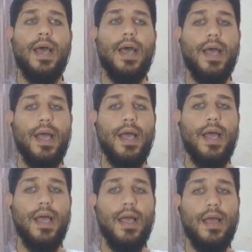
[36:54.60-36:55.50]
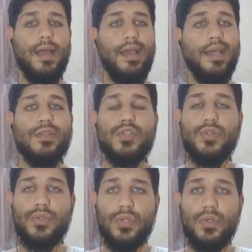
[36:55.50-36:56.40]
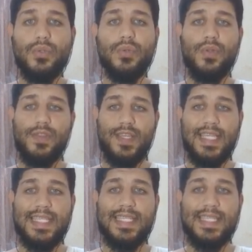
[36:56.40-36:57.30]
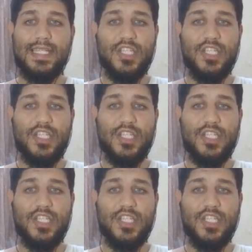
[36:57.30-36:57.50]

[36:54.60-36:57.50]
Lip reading: And you should do these